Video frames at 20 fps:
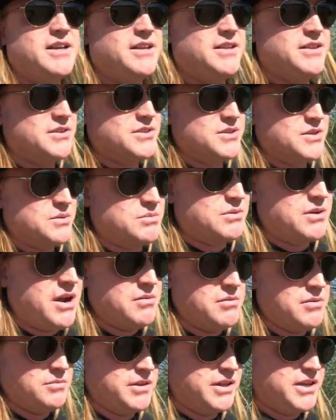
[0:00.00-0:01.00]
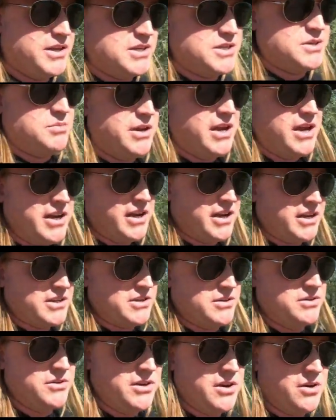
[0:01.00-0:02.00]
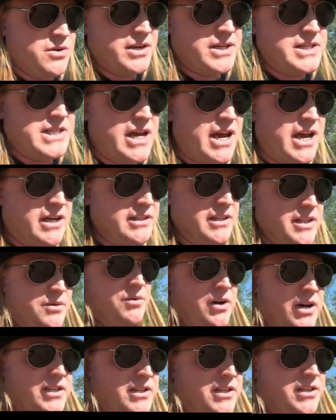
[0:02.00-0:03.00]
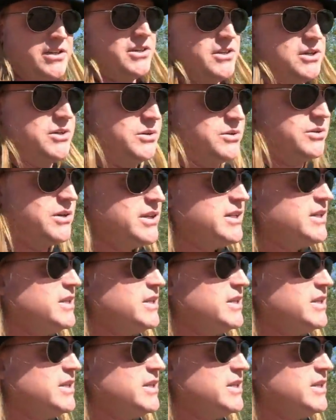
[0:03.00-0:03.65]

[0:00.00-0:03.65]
Those are probably Hispanics who know exactly what to do